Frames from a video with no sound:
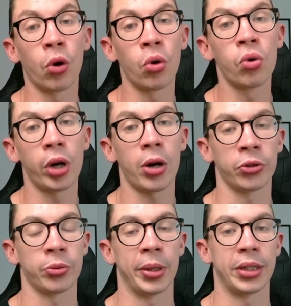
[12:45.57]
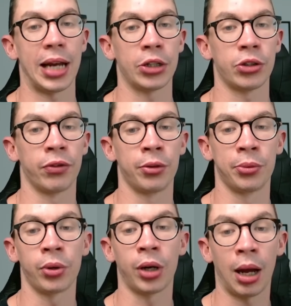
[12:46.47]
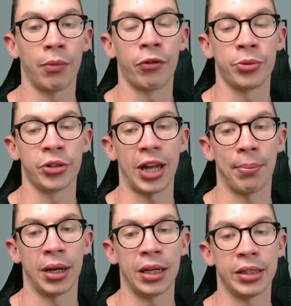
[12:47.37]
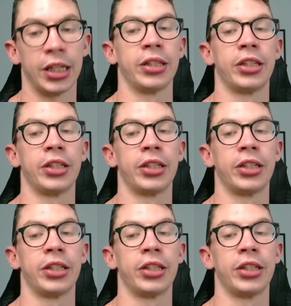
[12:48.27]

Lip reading: all goals from international football come from set pieces.